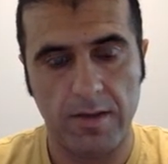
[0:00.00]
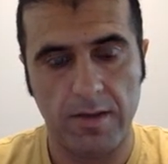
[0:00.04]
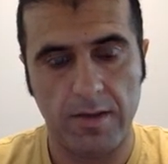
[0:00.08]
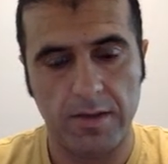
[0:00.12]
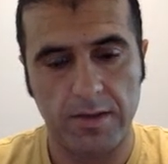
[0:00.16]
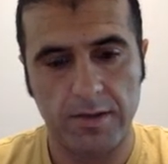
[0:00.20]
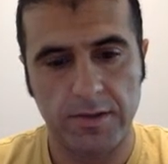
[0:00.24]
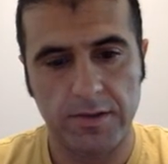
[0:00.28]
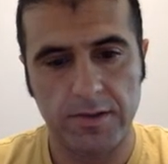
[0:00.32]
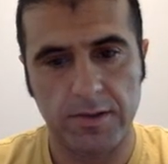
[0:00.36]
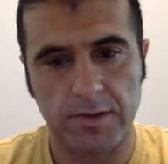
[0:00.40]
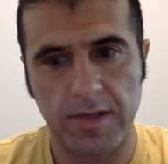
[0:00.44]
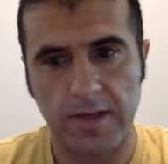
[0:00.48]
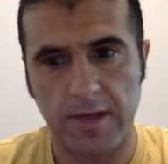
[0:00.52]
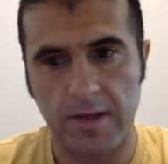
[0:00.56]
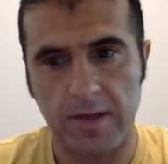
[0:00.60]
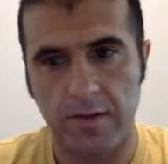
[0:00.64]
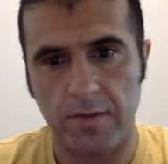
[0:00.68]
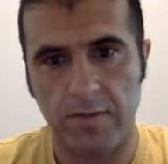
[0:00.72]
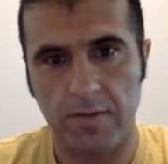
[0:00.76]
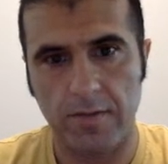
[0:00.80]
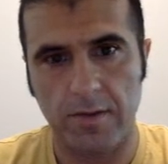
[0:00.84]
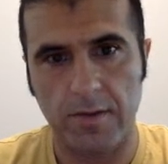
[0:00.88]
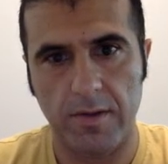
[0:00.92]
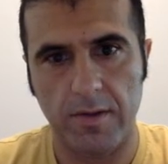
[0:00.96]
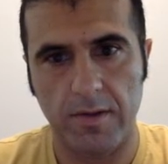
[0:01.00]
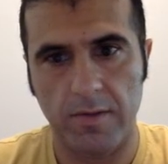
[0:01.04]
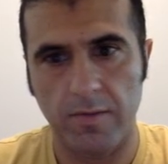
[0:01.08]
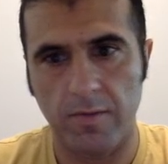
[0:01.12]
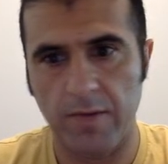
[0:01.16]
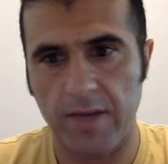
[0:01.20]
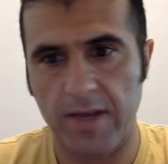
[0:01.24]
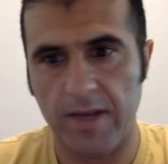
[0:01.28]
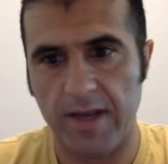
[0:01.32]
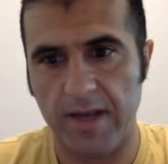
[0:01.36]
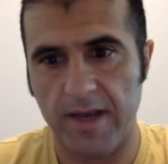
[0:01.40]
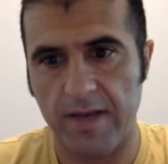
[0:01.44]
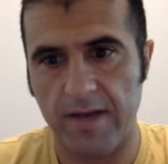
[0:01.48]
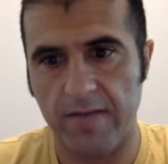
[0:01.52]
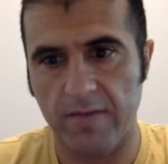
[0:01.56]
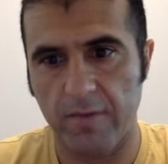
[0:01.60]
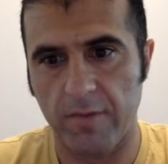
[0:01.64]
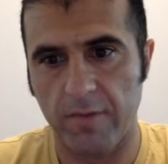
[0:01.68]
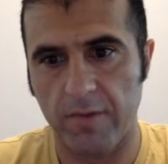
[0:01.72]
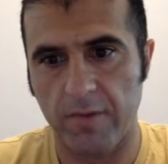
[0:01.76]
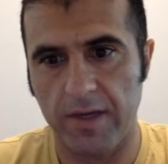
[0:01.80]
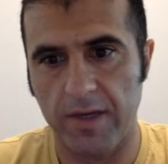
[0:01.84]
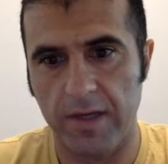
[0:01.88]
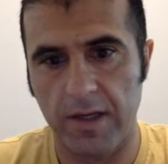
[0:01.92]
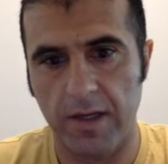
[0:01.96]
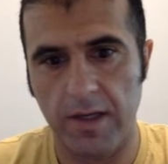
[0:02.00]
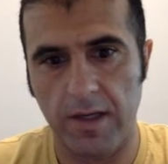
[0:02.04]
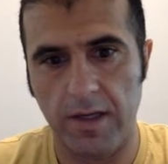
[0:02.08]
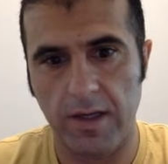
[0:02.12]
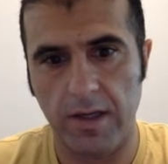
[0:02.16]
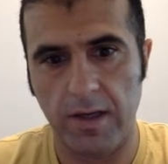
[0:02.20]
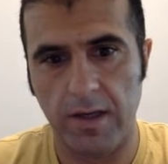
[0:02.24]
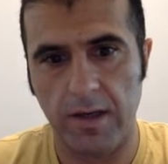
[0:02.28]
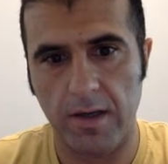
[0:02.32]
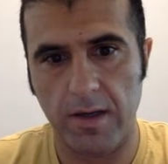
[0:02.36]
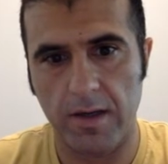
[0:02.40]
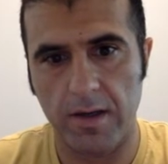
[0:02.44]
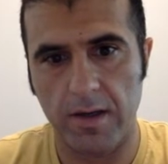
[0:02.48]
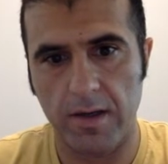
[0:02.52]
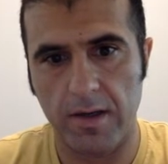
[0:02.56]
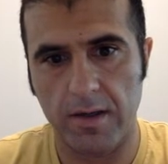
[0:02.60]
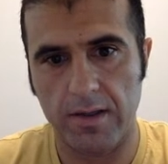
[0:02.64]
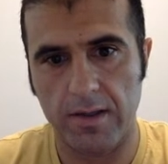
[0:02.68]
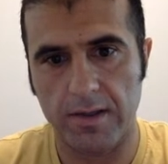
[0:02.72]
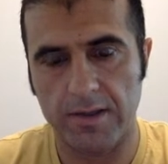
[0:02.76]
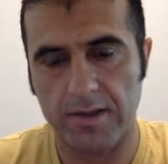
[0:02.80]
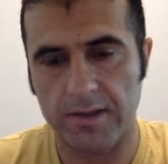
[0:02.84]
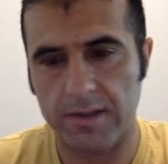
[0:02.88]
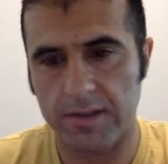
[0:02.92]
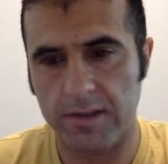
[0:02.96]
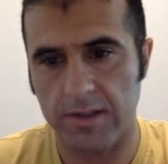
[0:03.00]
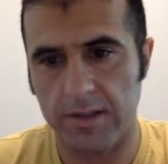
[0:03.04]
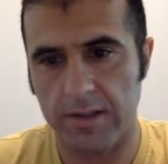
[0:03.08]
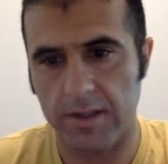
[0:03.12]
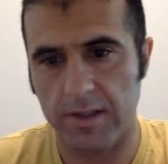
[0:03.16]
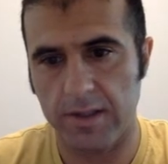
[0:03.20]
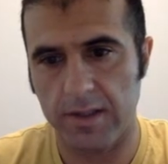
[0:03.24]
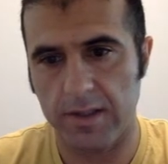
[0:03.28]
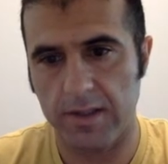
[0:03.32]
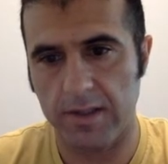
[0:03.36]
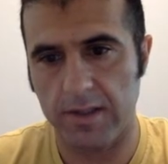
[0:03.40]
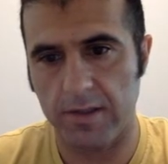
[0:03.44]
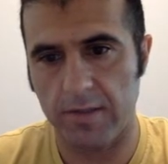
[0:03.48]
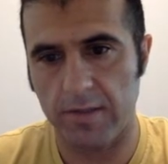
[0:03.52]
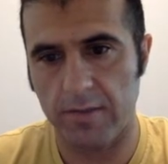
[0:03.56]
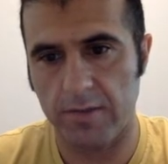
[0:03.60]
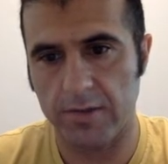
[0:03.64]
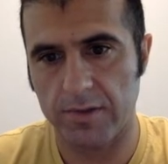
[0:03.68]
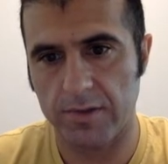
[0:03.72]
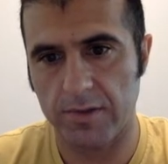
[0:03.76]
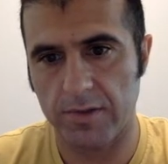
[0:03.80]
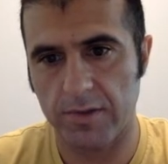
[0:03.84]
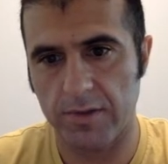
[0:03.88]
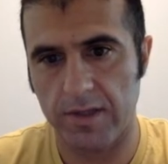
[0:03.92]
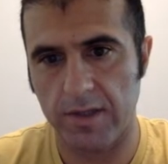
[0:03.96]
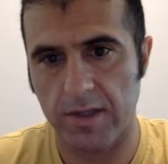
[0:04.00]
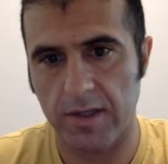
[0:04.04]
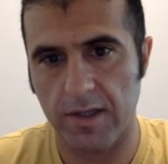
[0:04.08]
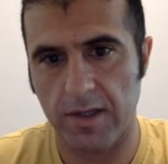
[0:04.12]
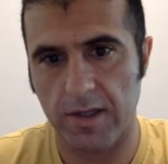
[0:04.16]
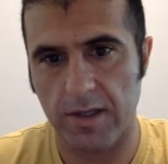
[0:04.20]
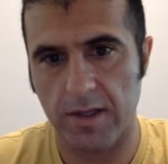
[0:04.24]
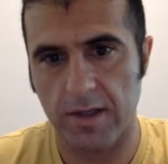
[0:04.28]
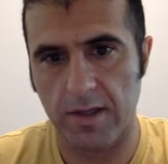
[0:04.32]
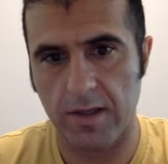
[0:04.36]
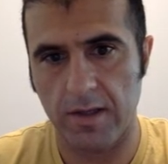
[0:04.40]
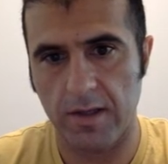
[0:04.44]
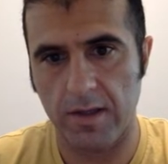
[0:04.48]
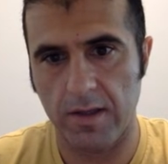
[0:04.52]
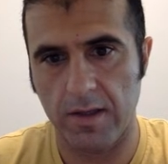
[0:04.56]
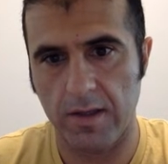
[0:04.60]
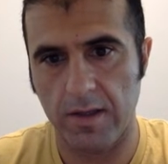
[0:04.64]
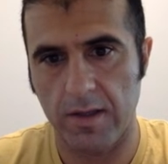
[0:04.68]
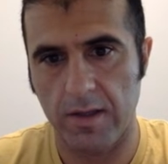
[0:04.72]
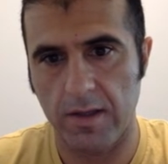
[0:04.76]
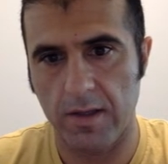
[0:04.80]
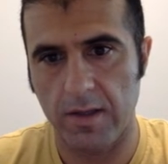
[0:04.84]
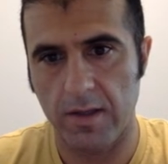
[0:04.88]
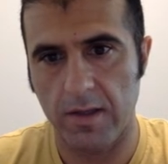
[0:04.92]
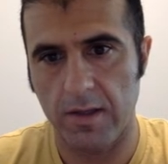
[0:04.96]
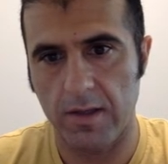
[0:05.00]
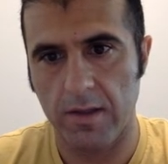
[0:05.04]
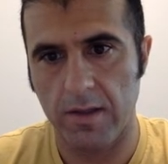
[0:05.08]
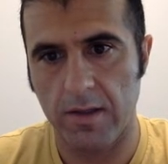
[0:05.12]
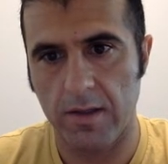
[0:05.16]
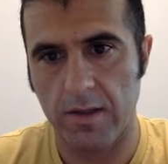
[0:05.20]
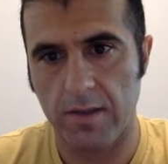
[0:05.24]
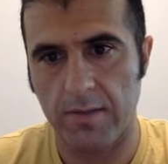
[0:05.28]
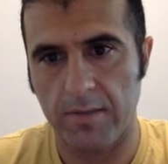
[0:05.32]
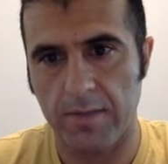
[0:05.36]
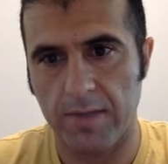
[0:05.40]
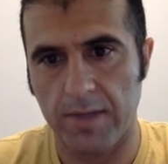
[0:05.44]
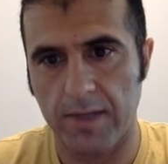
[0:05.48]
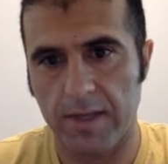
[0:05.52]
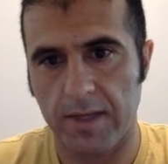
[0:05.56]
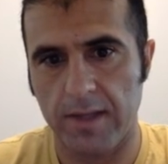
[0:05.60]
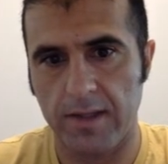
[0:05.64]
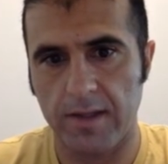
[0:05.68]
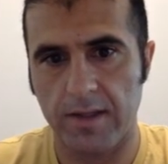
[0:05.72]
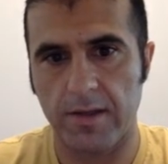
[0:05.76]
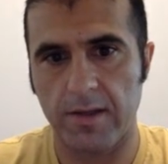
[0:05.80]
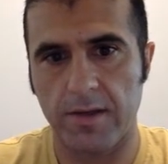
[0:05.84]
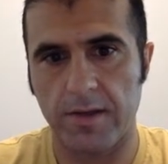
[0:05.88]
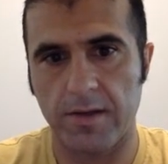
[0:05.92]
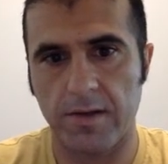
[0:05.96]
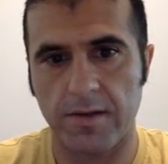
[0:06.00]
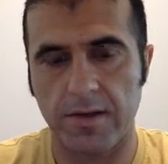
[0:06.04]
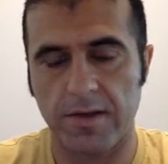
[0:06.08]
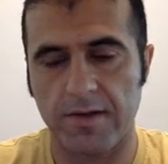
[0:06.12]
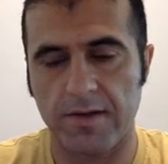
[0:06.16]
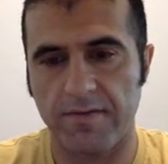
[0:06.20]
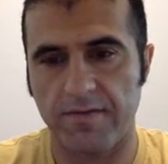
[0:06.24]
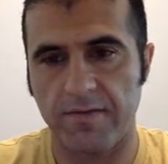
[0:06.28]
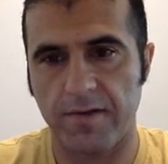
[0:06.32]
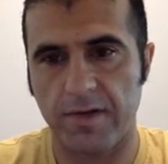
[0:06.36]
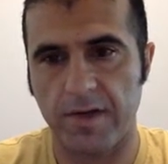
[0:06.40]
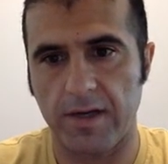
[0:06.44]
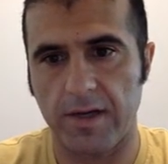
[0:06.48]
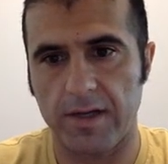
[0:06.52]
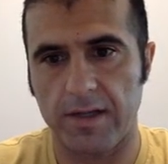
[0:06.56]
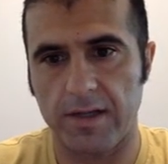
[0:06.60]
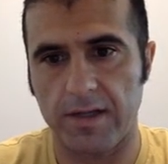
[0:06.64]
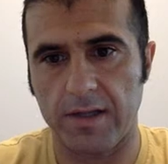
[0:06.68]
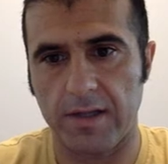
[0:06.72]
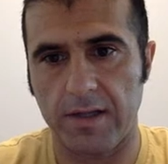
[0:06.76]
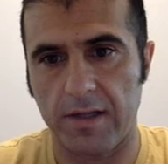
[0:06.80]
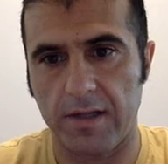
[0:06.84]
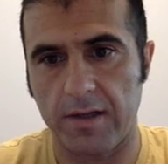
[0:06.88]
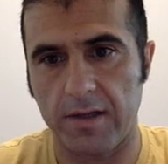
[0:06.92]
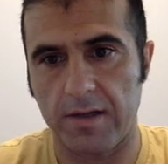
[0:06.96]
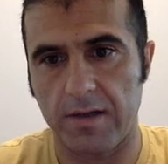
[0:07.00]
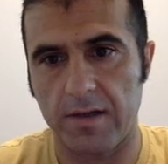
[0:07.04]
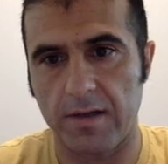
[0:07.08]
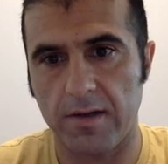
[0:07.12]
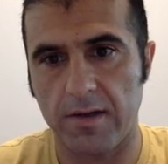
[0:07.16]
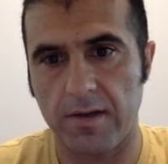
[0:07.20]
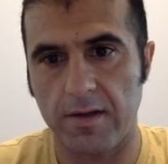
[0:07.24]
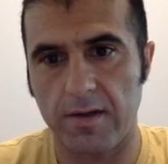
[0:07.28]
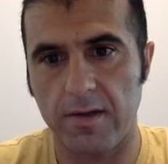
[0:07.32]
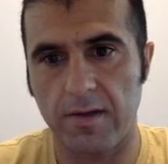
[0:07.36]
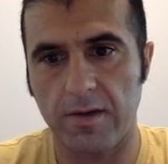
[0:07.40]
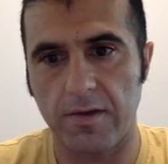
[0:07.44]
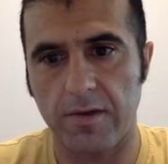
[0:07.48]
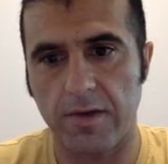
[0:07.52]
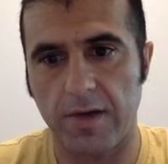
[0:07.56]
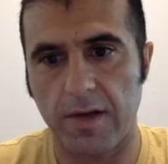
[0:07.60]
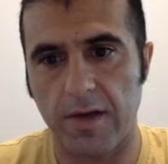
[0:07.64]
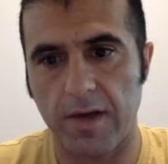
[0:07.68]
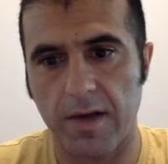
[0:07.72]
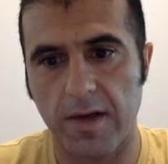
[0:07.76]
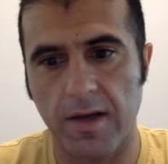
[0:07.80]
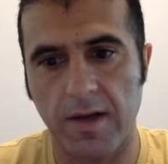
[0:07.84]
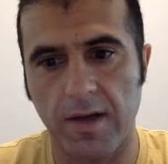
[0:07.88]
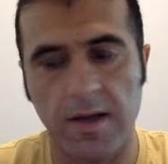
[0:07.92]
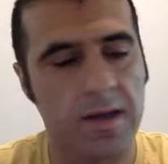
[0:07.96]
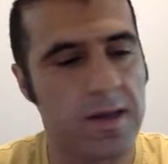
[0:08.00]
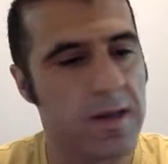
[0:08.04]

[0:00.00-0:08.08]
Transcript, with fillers: So now we have what we need here. Let's see, I think we're still getting a compiler. I forgot that. Okay,